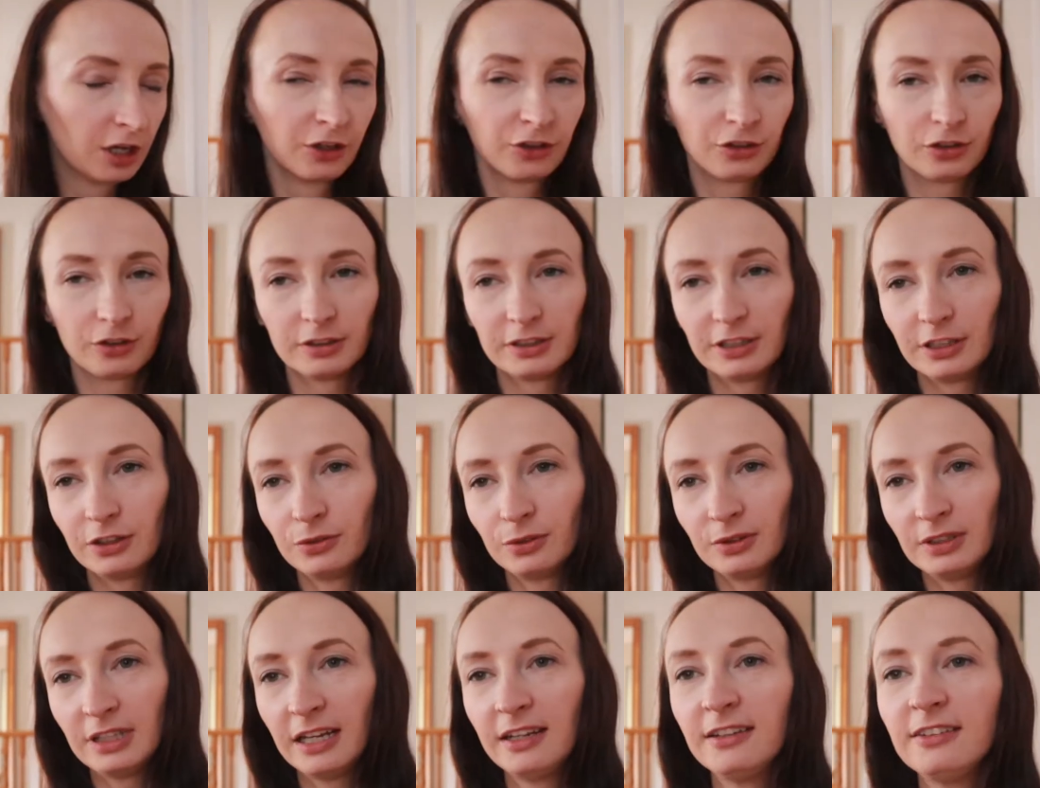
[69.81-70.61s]
So the
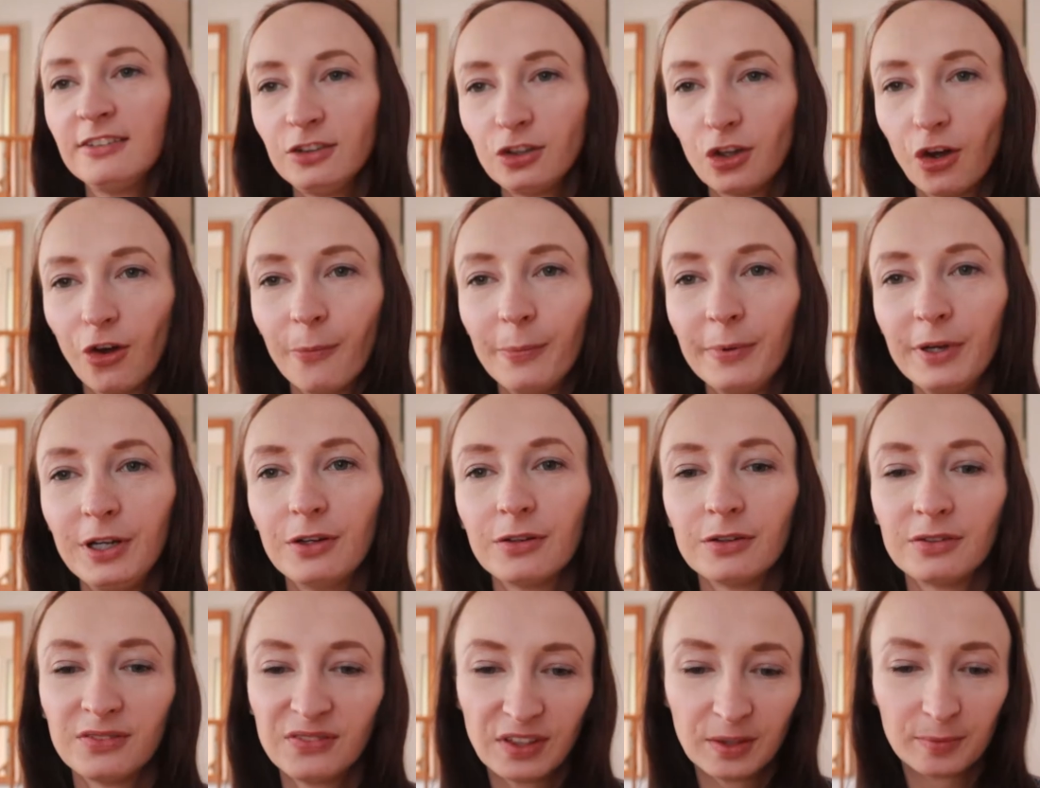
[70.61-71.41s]
today's topic
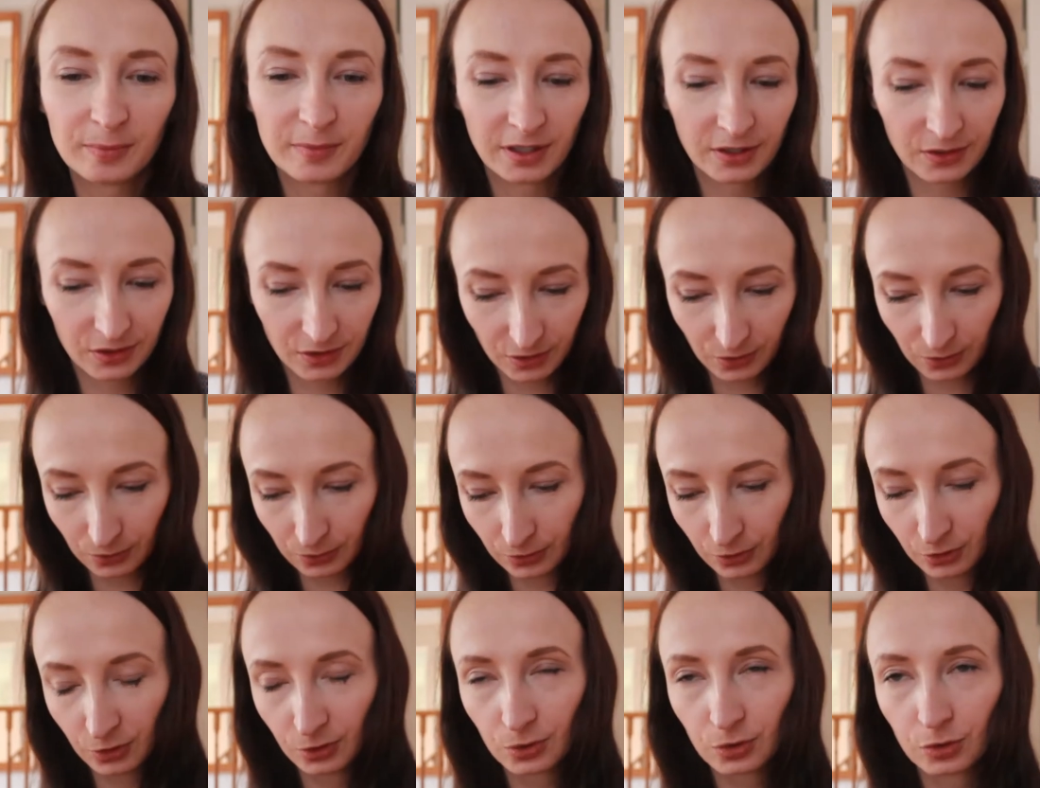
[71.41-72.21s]
on the
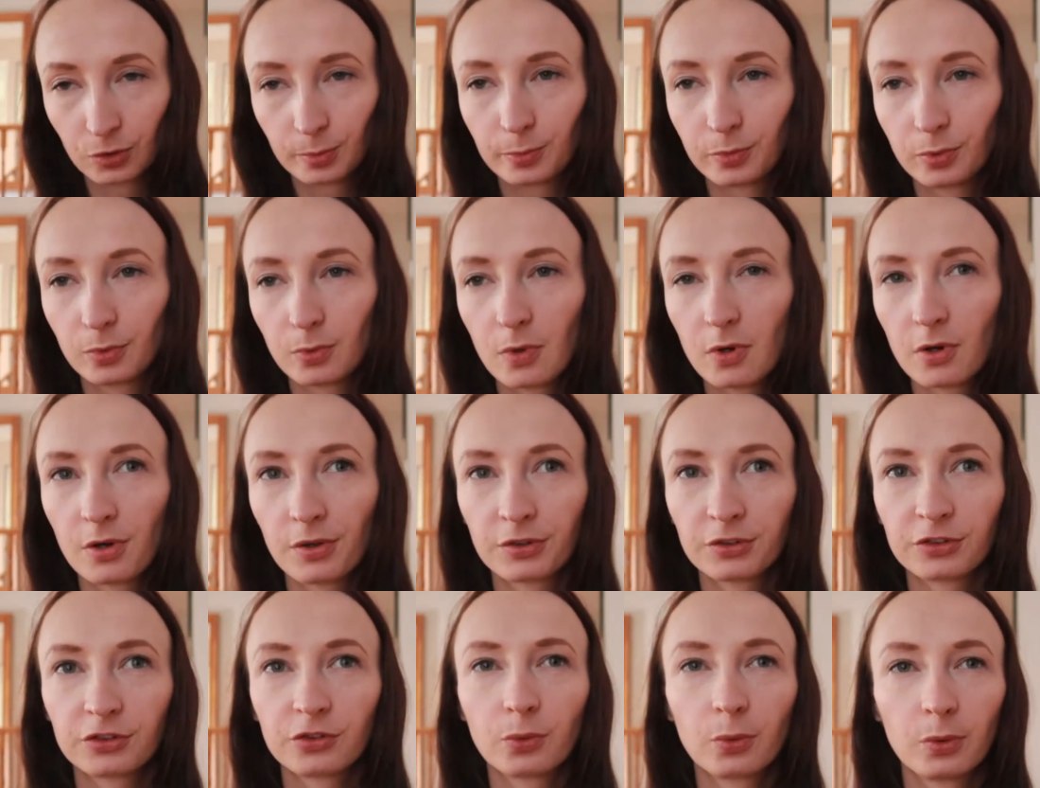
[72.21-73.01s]
motherhood group
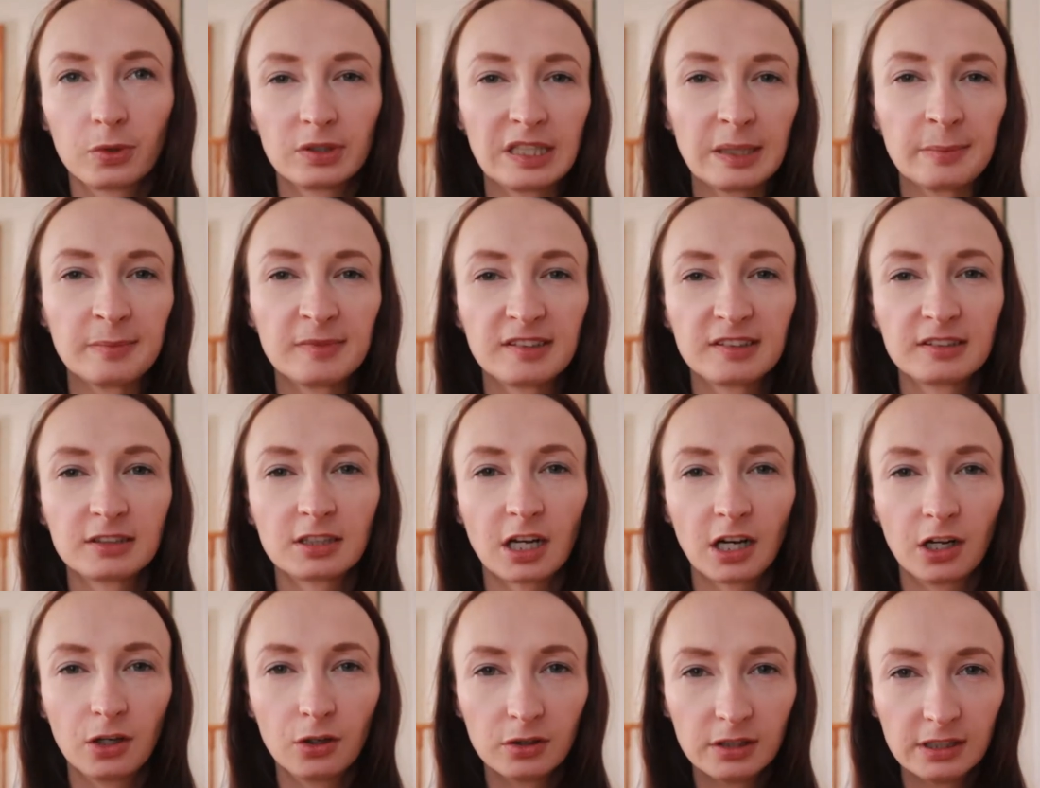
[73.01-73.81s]
was what I'm
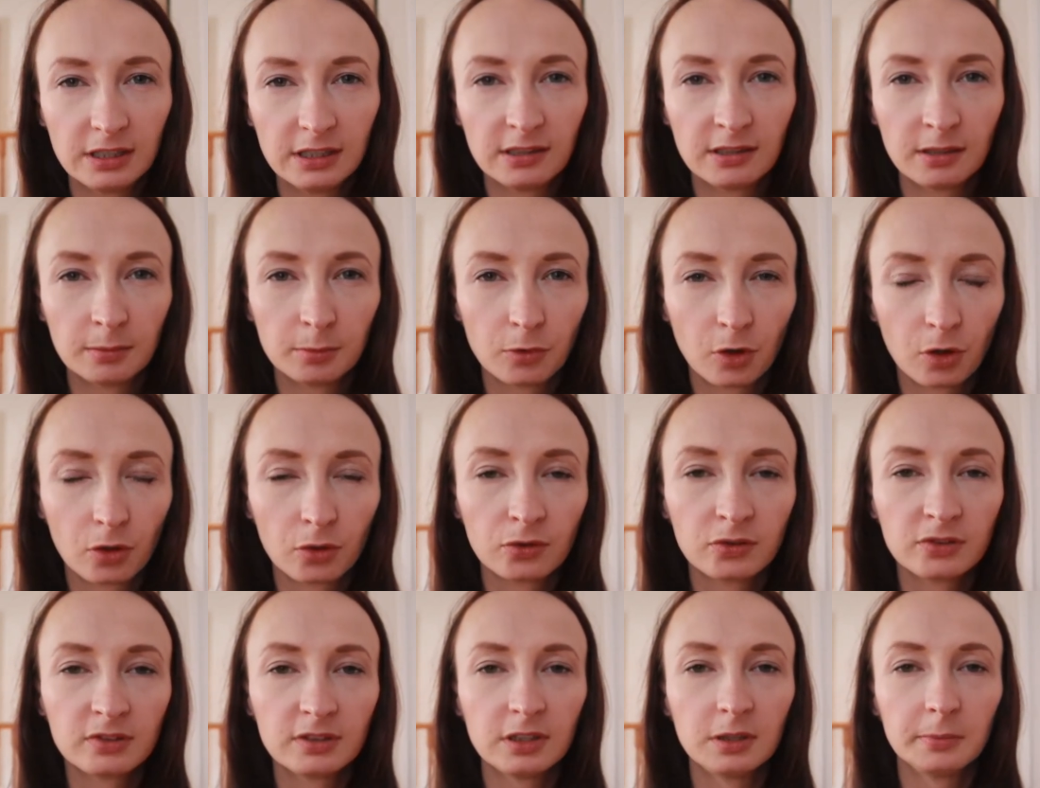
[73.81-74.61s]
struggling the
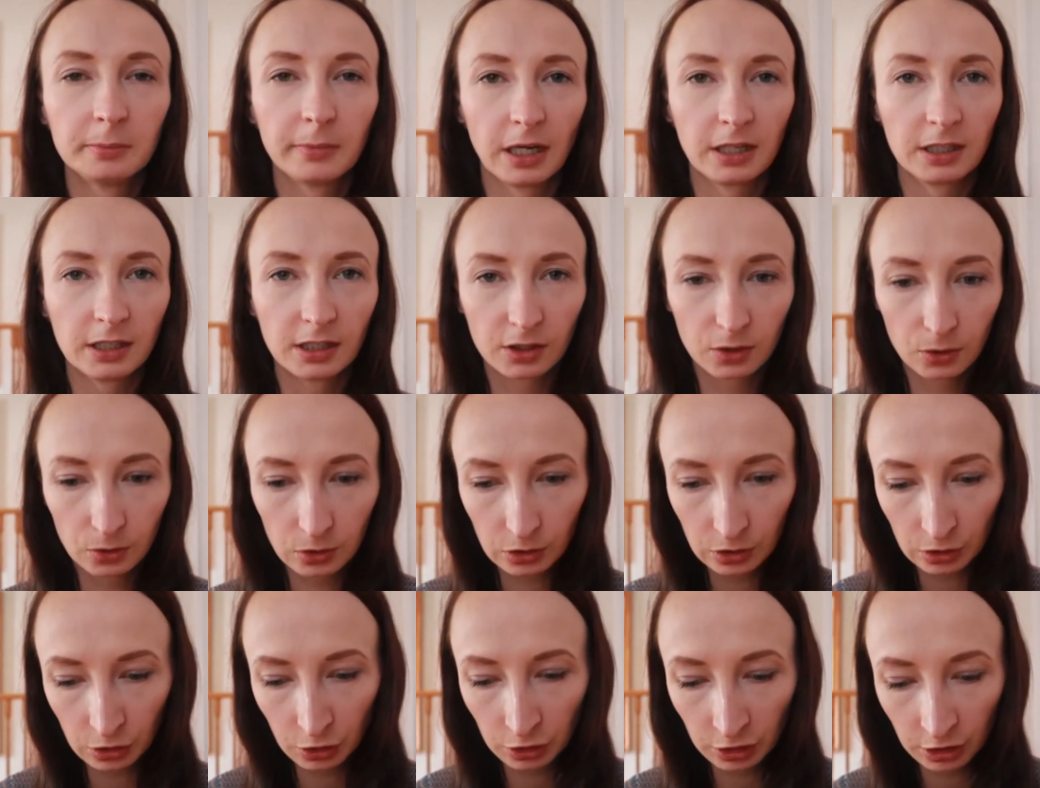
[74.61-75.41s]
most in
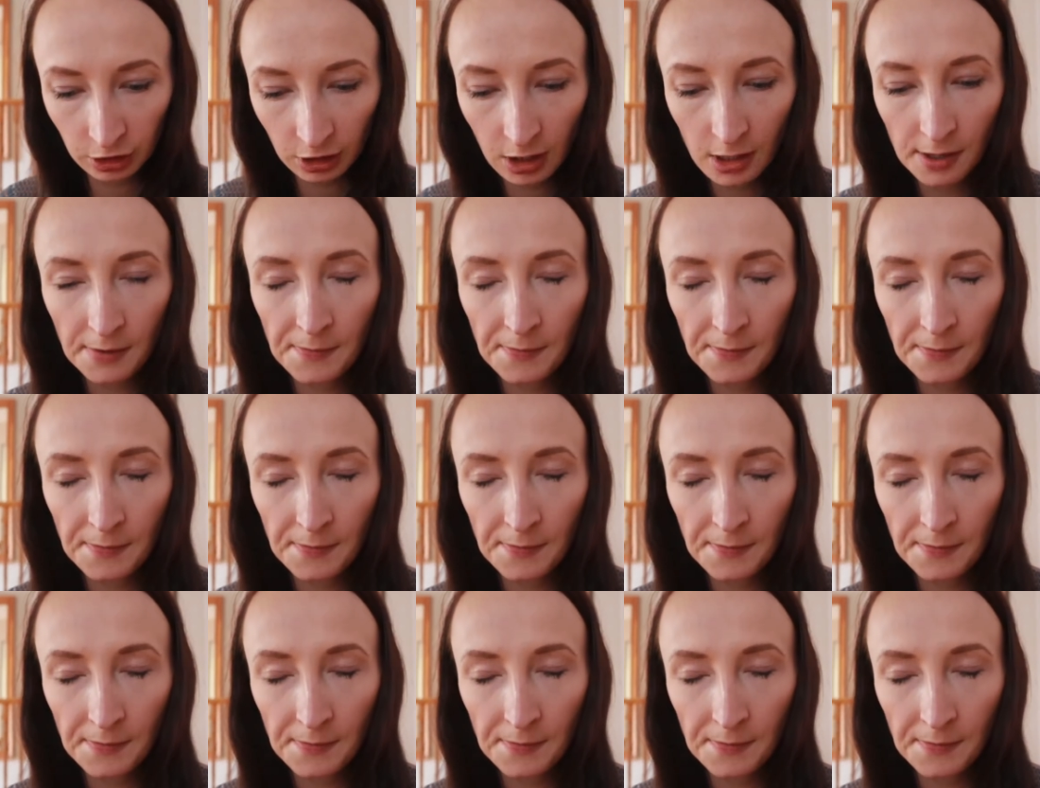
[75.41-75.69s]
motherhood.